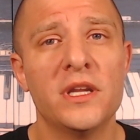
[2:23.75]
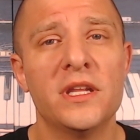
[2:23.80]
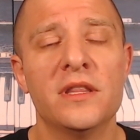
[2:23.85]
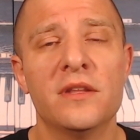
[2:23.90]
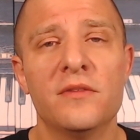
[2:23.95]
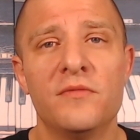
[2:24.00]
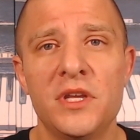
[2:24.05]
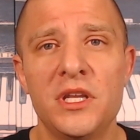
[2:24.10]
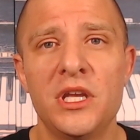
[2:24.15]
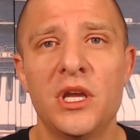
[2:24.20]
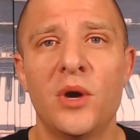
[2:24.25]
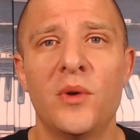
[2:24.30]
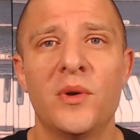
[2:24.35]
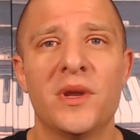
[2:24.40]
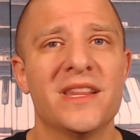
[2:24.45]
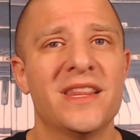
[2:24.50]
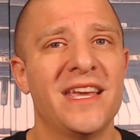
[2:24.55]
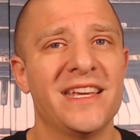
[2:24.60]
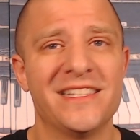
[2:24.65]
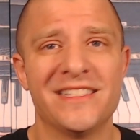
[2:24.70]
in the video and
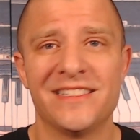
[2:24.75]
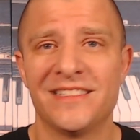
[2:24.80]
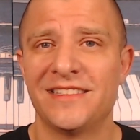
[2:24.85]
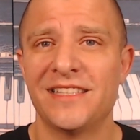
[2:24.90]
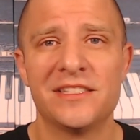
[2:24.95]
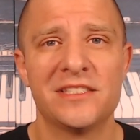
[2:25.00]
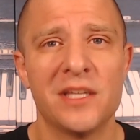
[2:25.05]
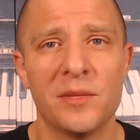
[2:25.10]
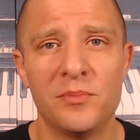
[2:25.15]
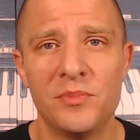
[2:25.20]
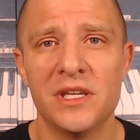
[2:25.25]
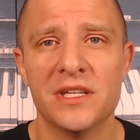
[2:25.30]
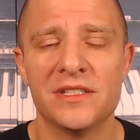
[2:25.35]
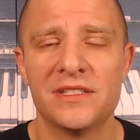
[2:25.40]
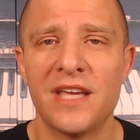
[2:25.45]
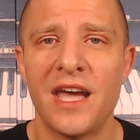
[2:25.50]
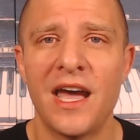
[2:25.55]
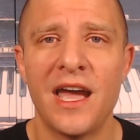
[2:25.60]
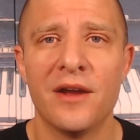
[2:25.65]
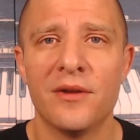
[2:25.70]
it like sets up the
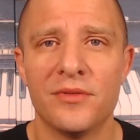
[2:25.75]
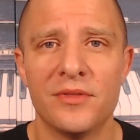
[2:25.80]
entire